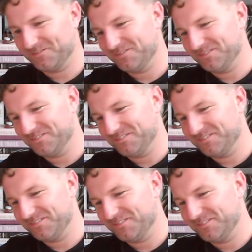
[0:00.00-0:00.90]

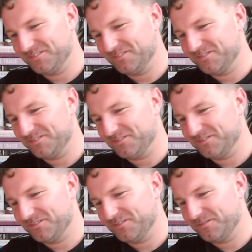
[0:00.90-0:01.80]

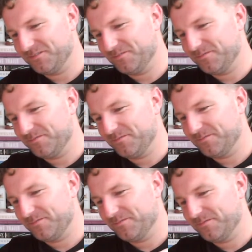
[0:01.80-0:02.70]

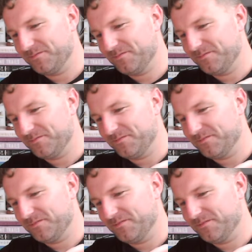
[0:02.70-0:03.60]

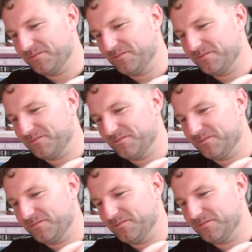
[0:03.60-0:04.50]
Nobody speaks.